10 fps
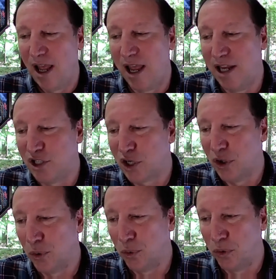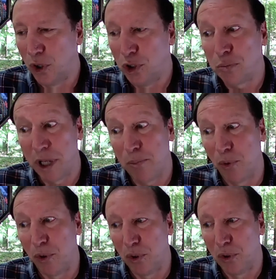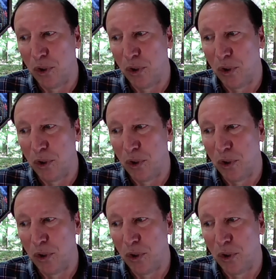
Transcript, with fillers: And so those people,